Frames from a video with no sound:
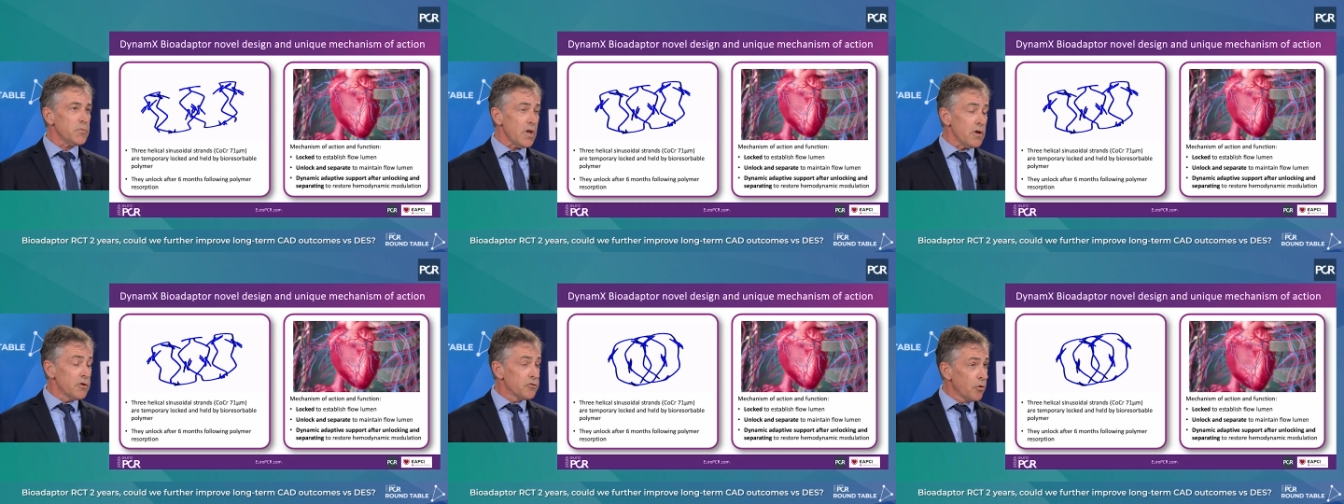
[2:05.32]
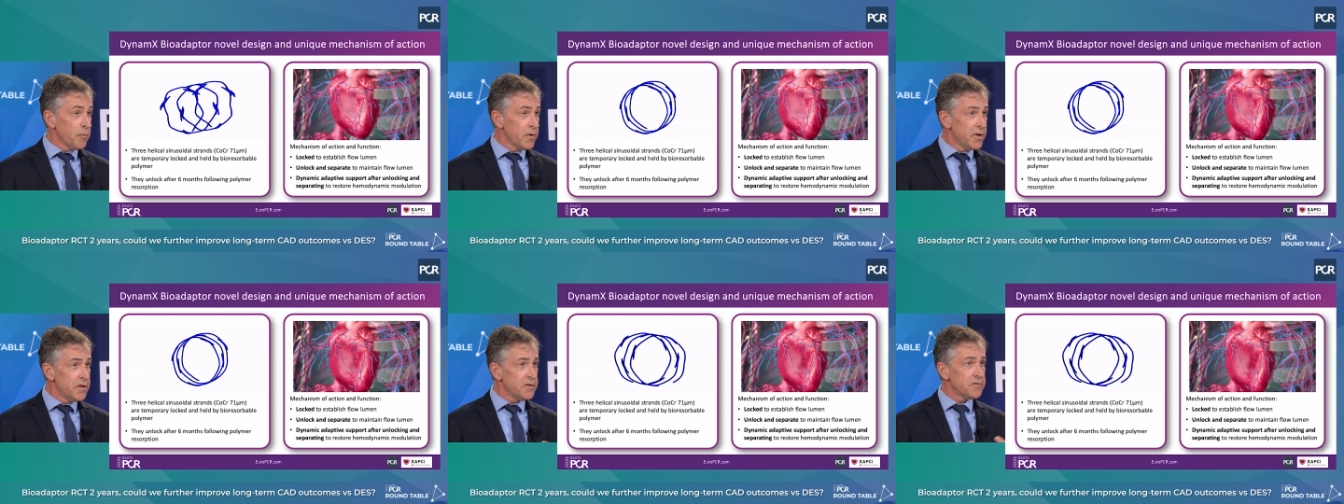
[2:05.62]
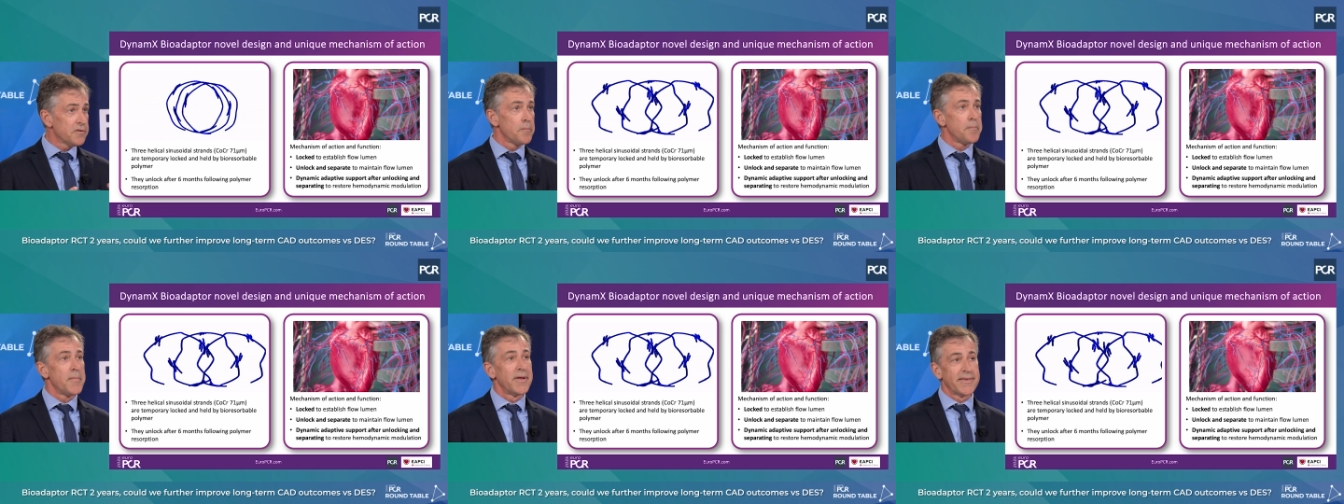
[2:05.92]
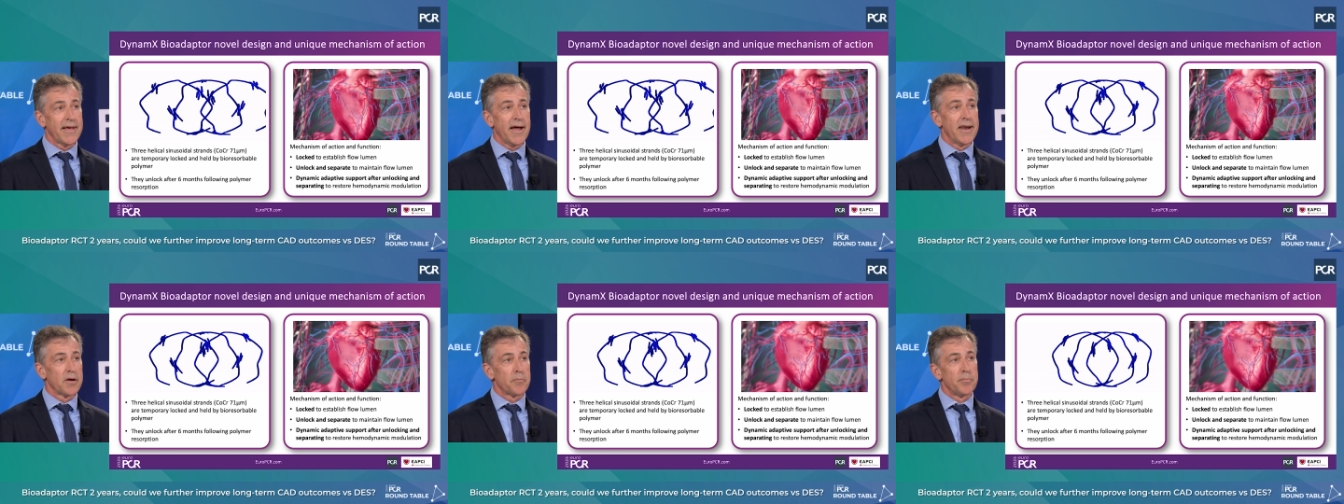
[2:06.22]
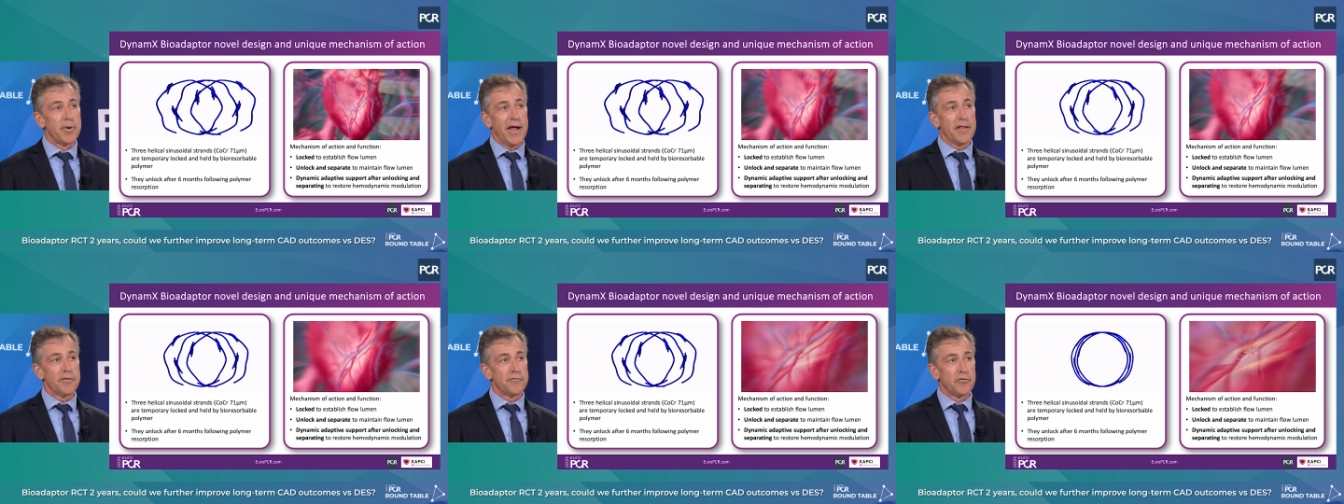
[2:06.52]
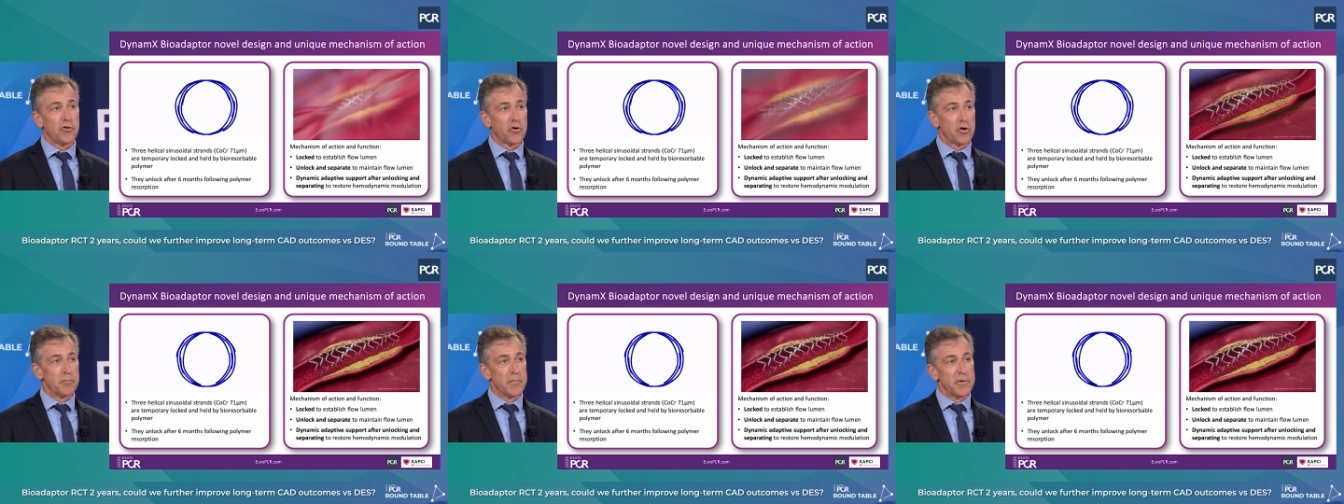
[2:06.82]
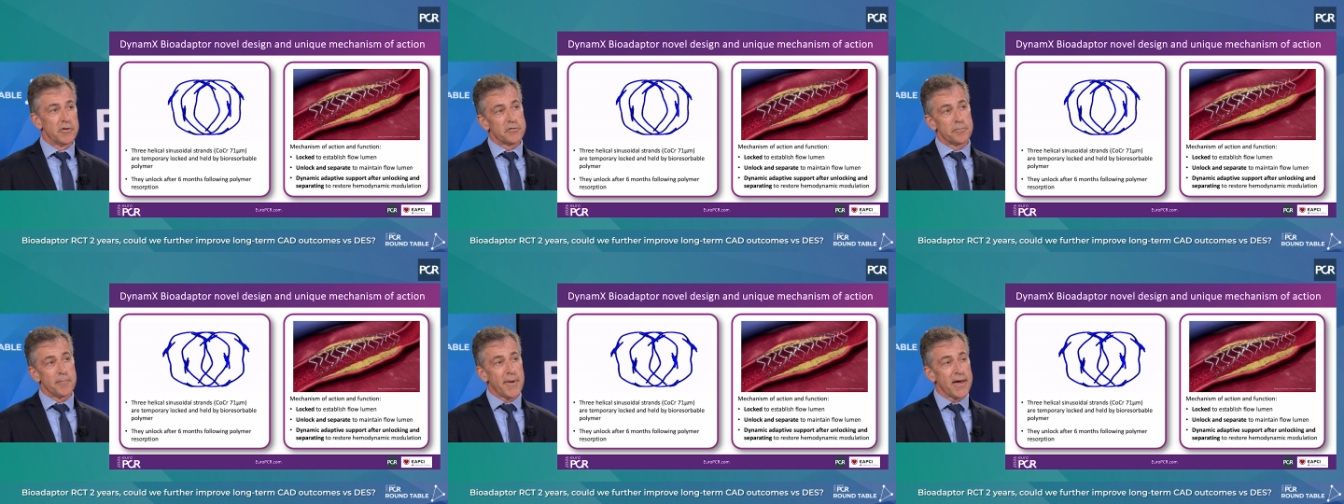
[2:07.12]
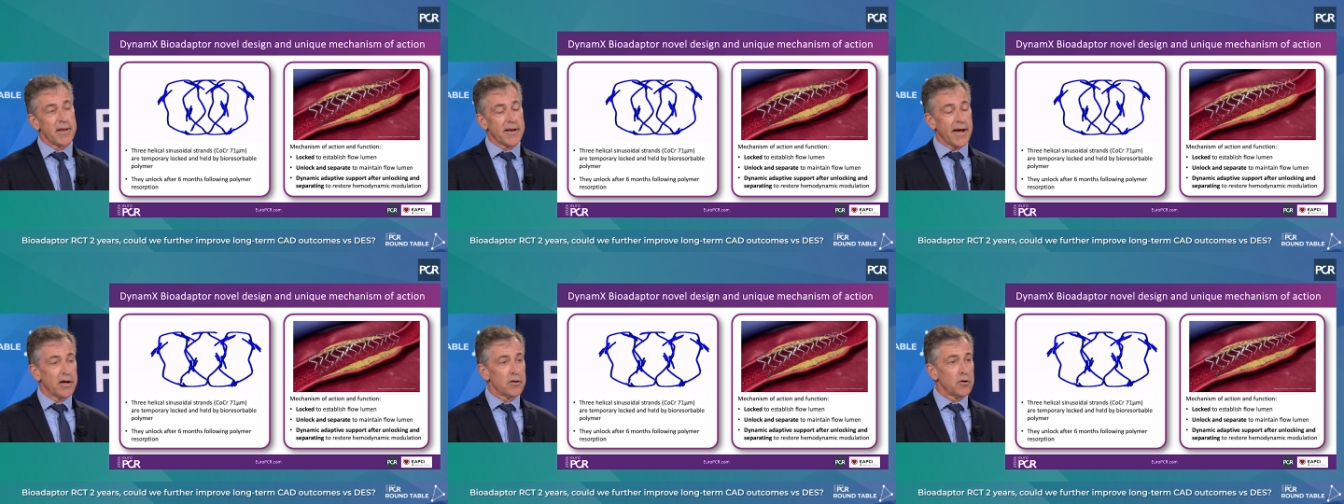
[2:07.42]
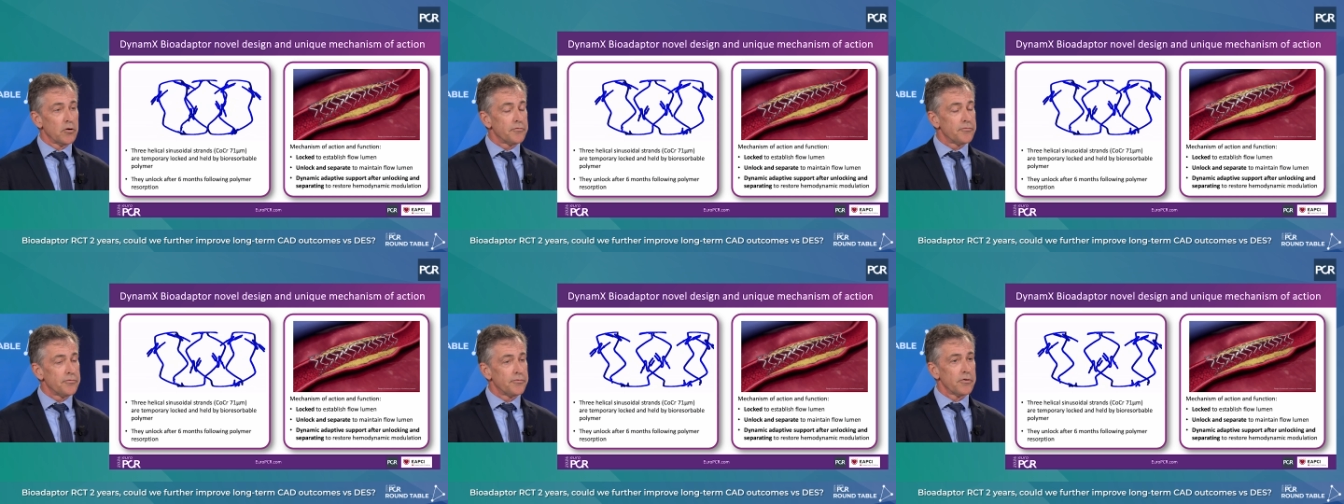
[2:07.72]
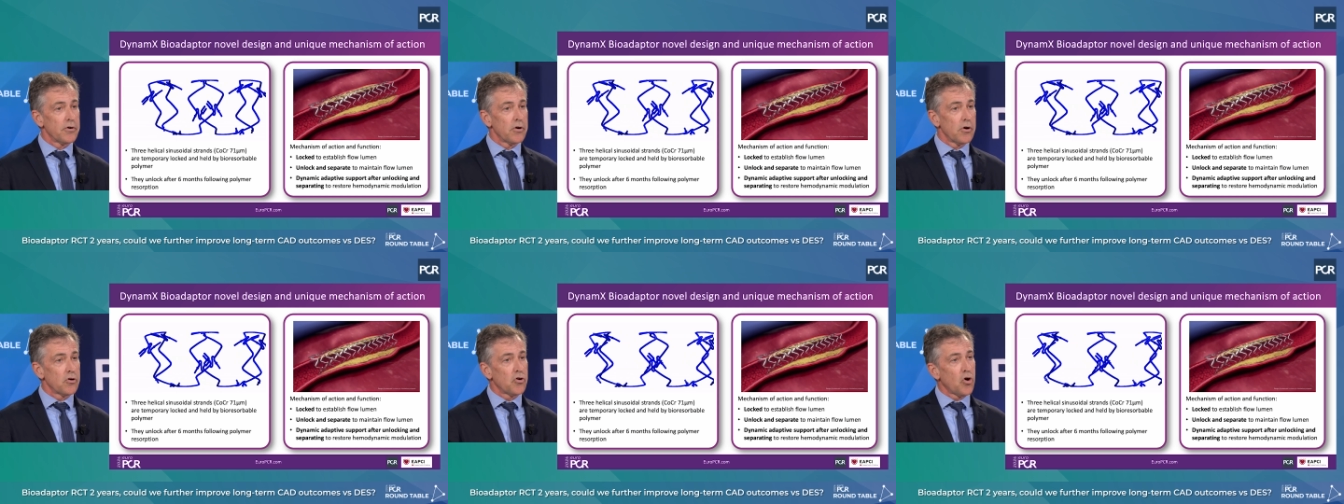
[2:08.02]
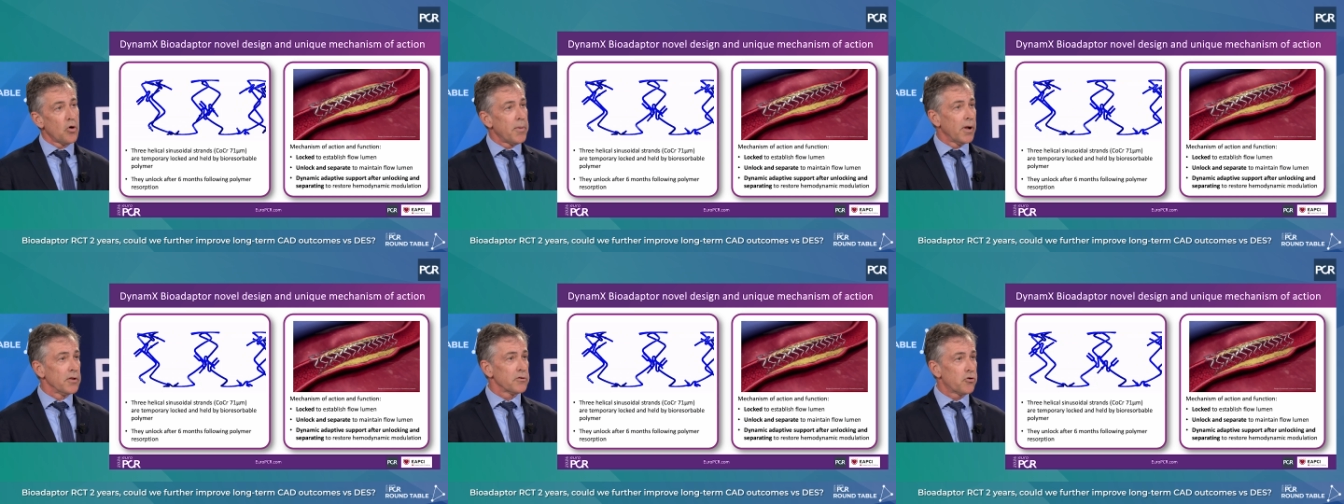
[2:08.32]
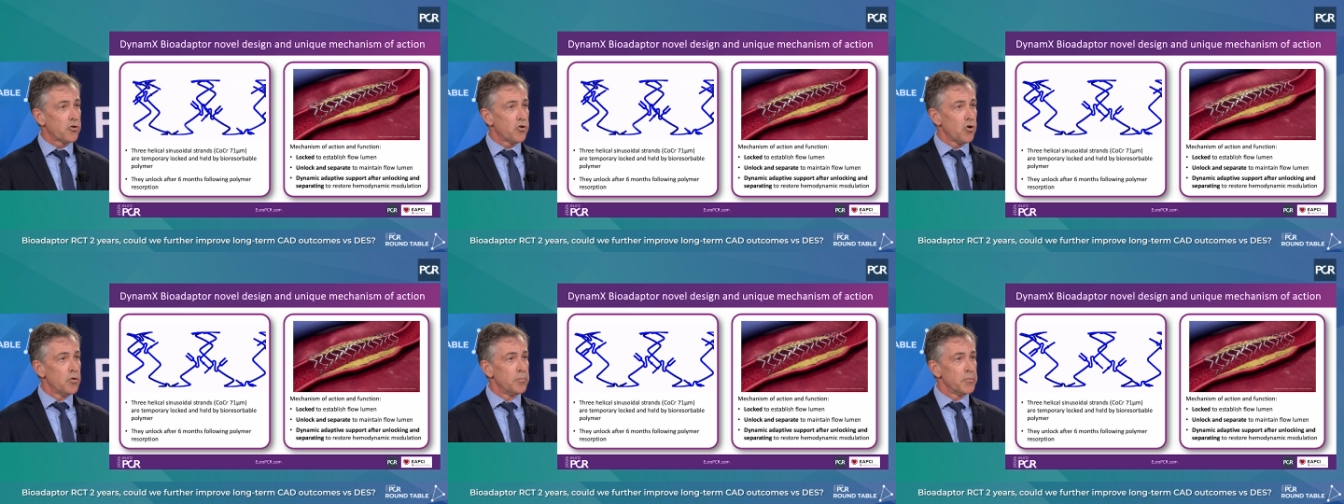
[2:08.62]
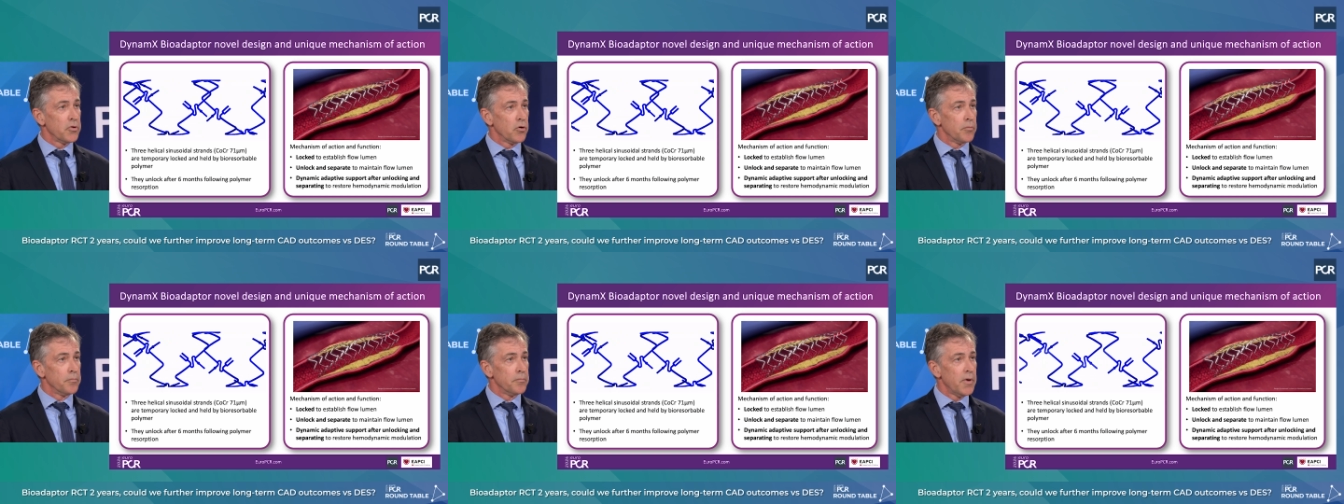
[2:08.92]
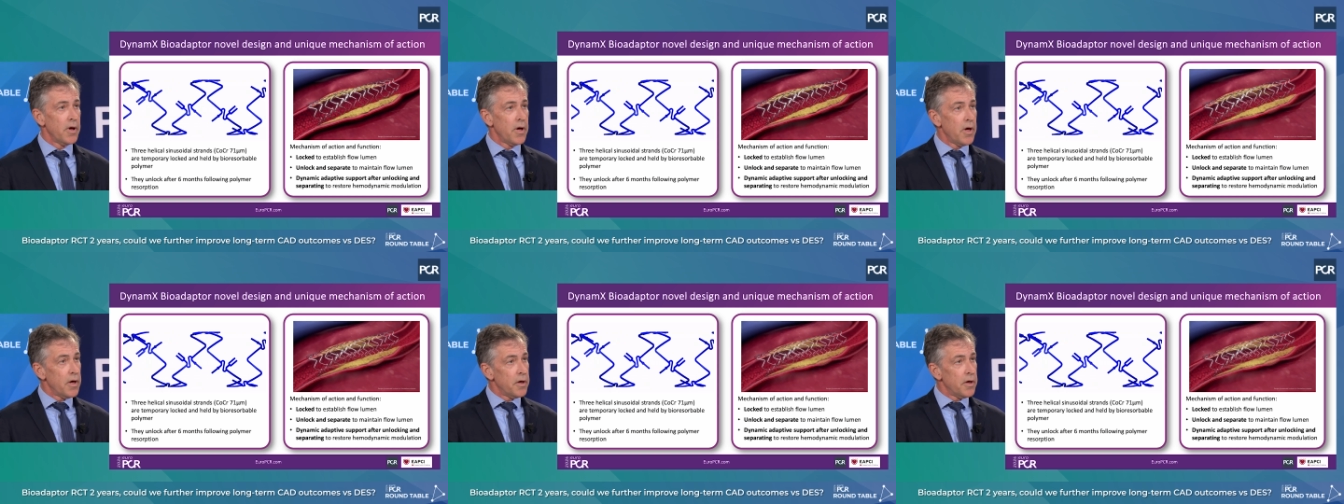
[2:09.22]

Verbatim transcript: So it is a metallic platform. It's made out of cobalt chromium,